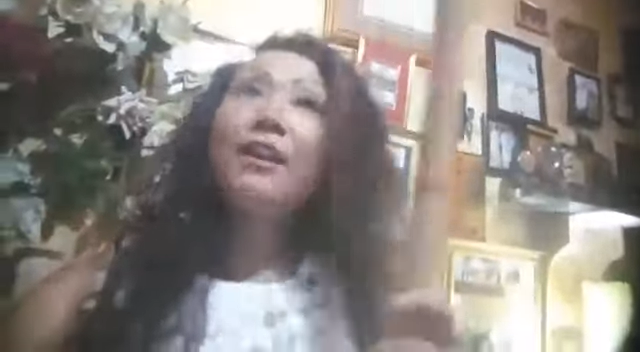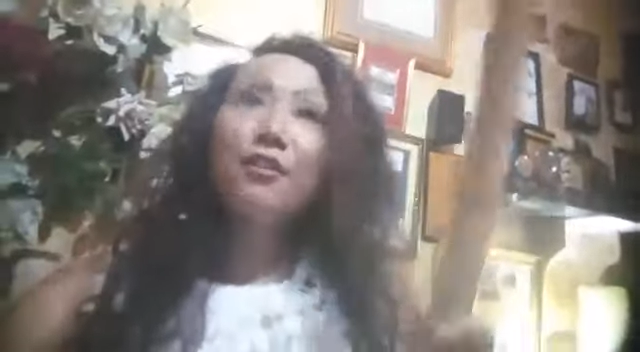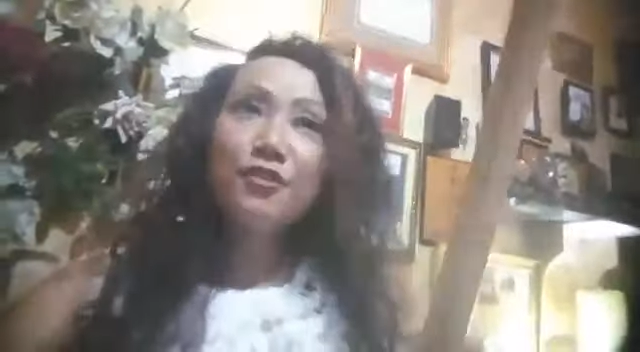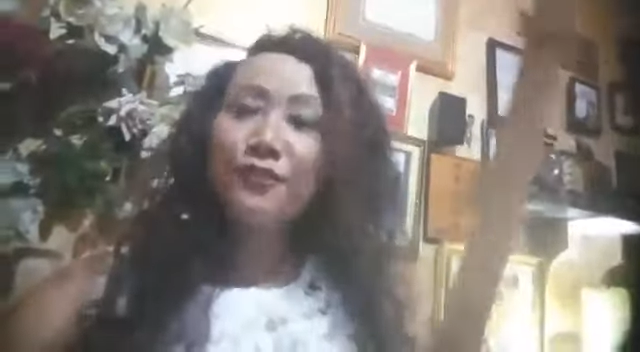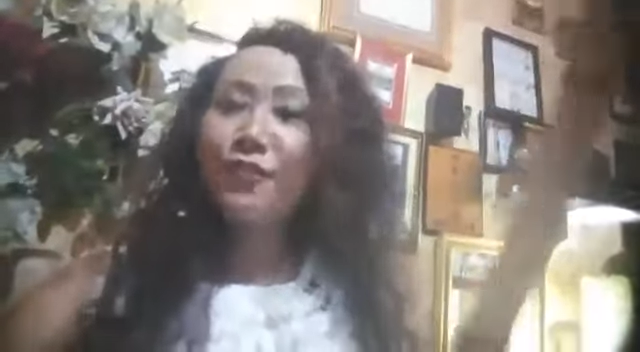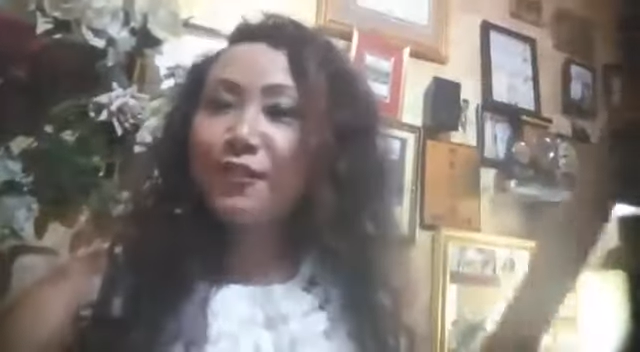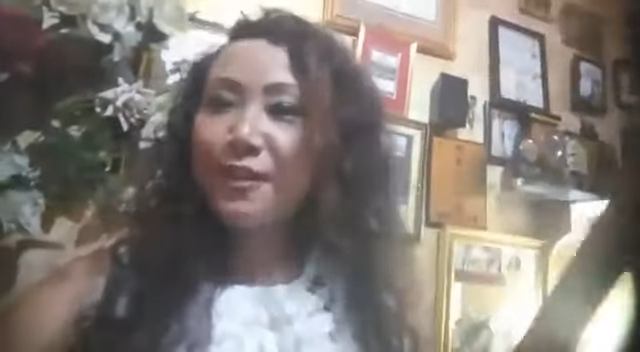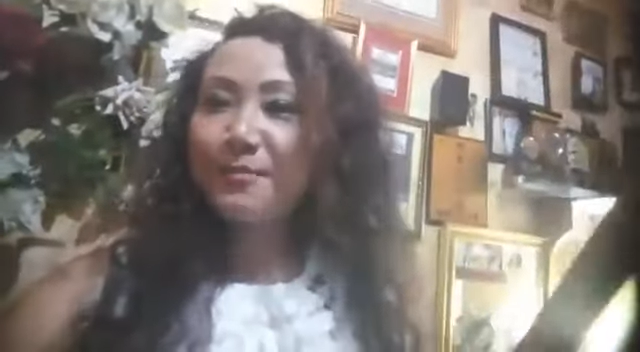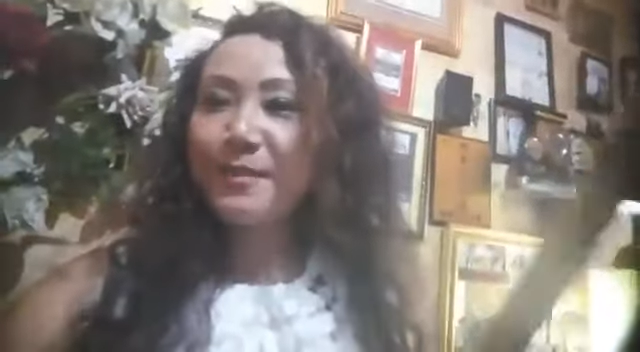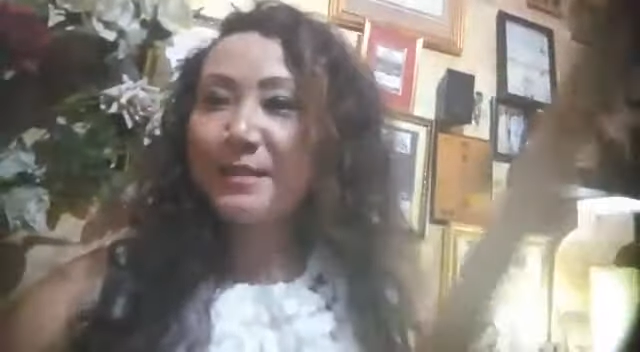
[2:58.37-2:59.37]
also follow
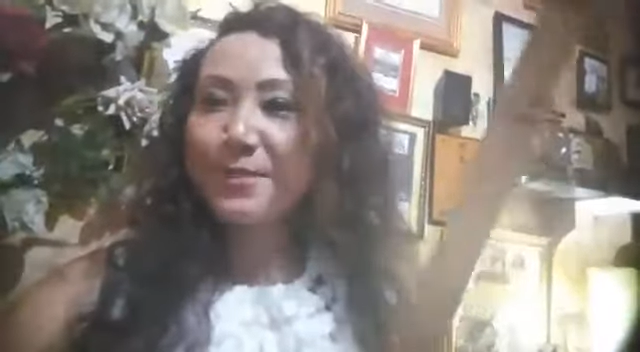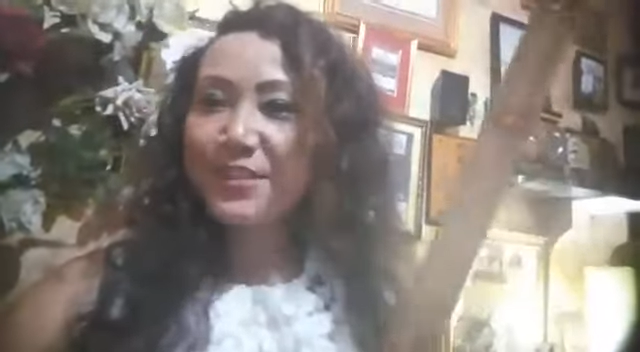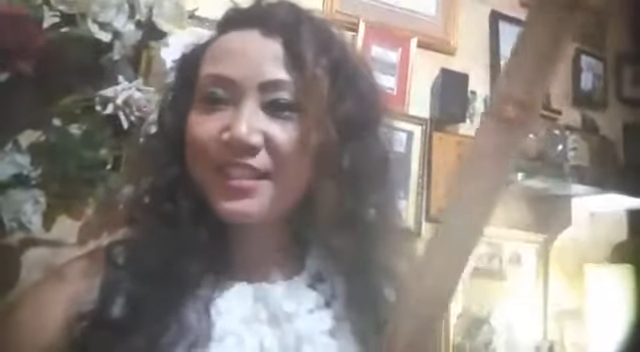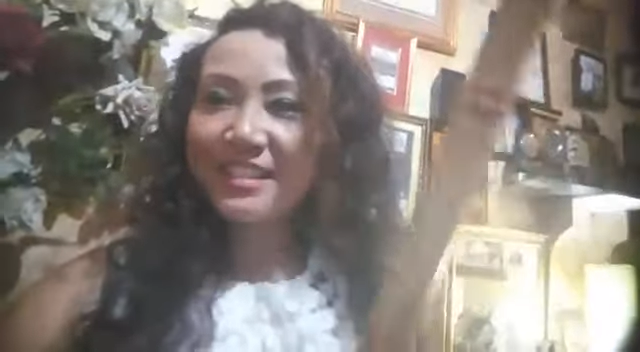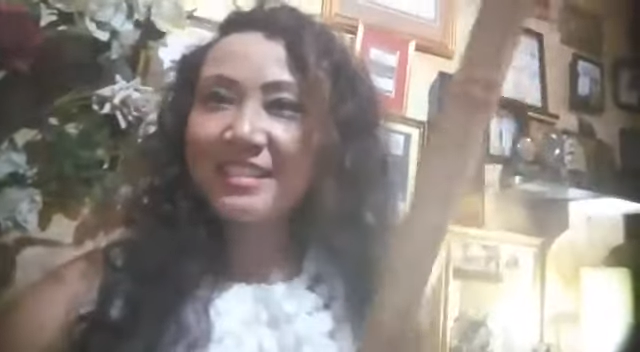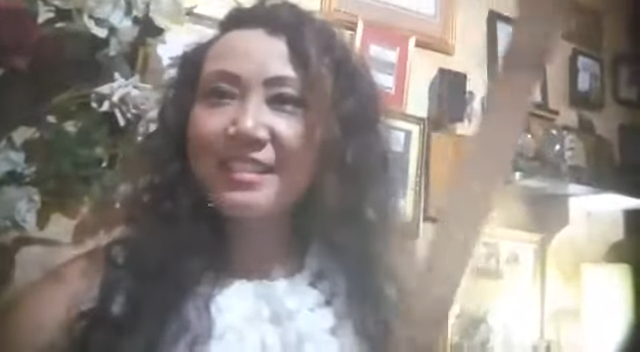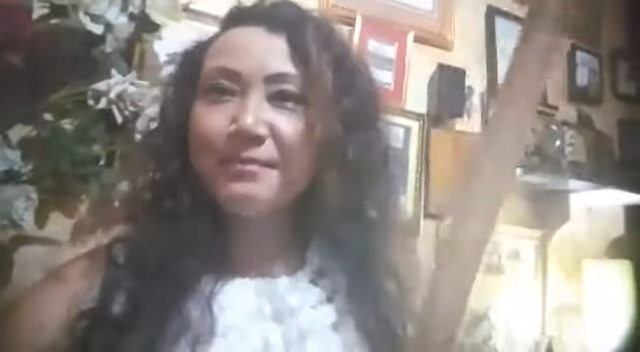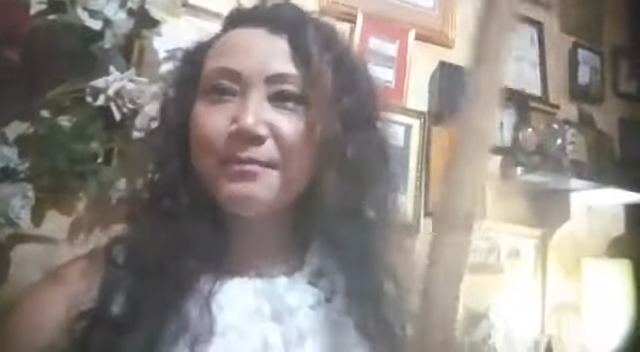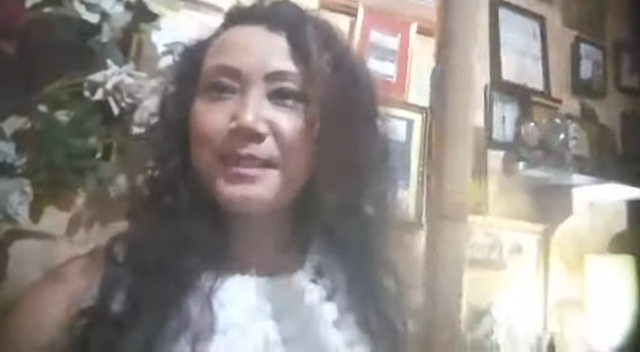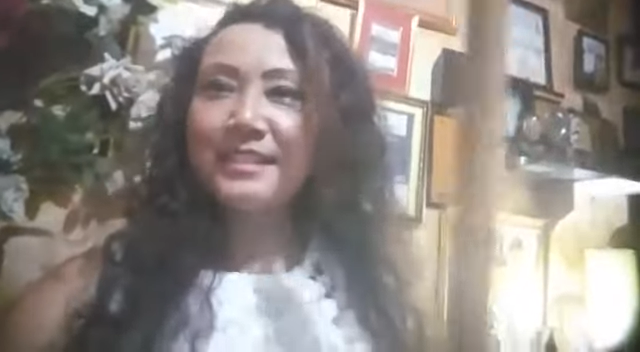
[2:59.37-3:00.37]
up my music
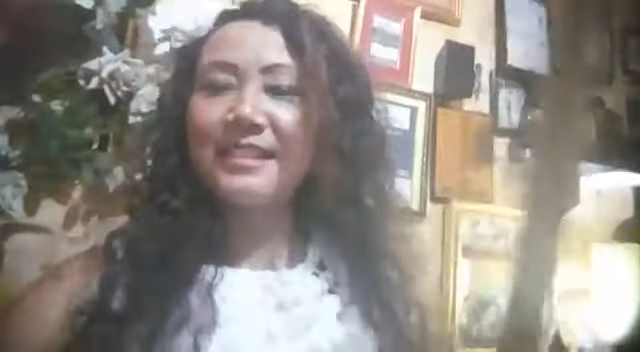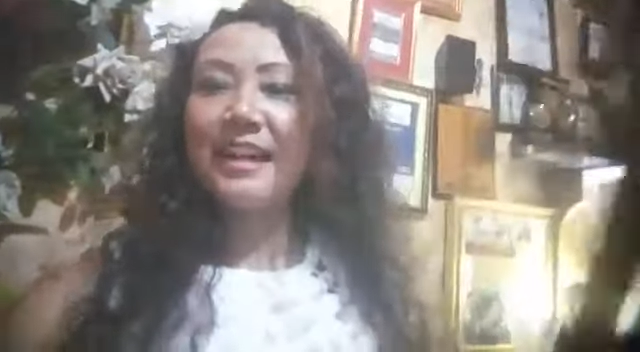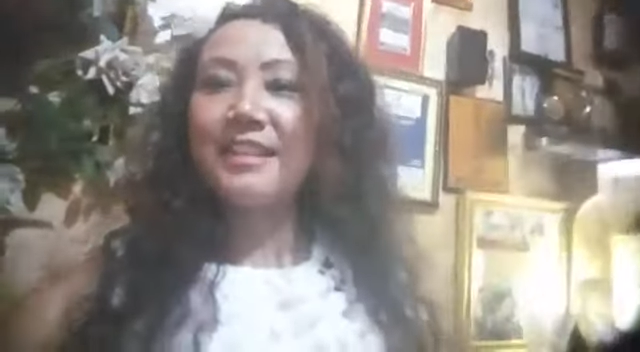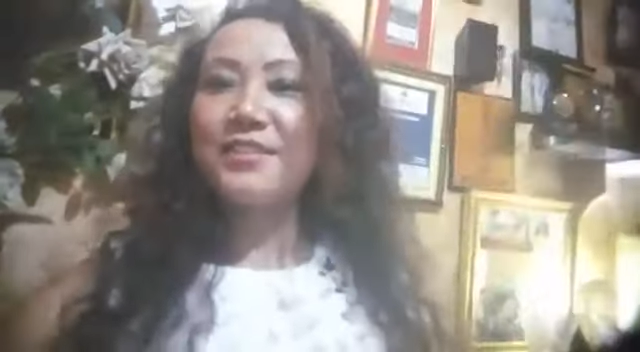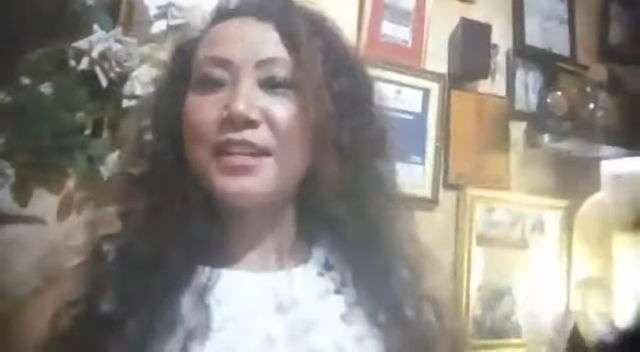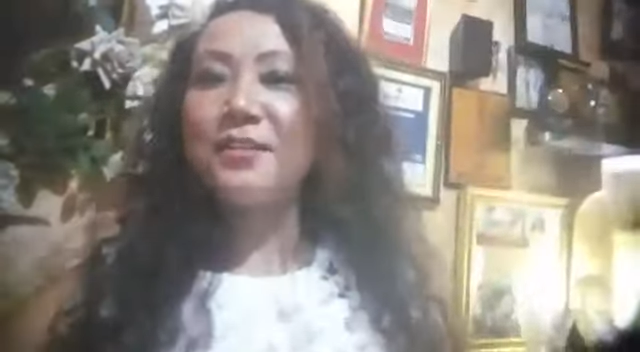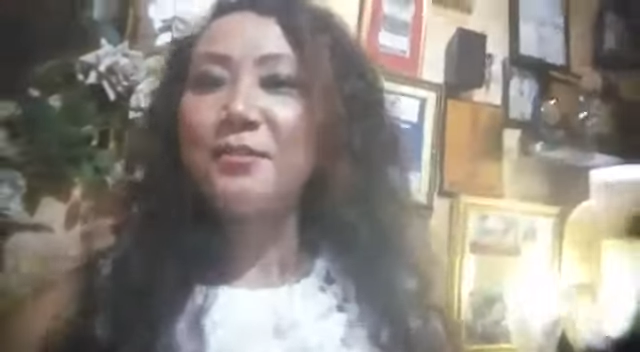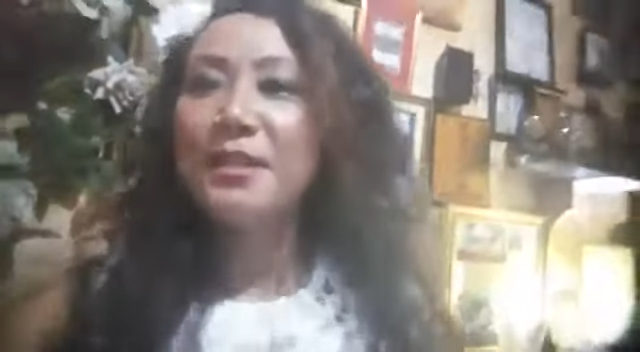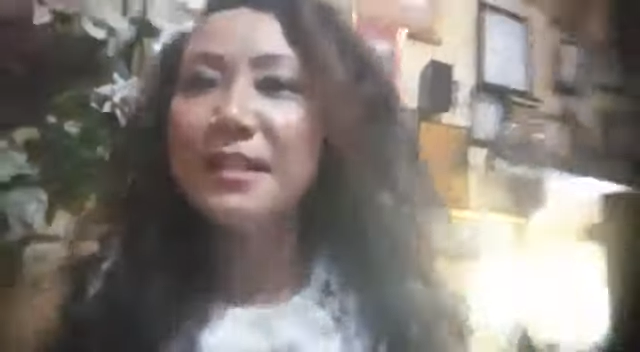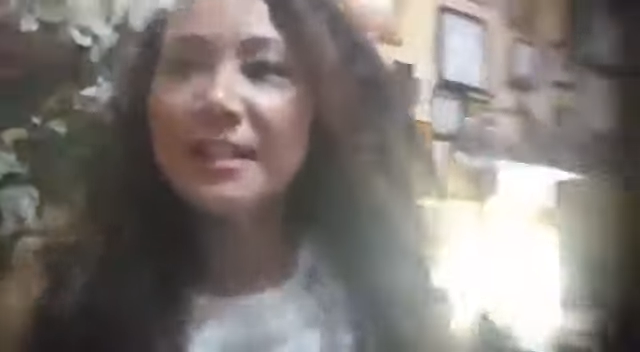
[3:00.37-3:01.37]
system but i'll try to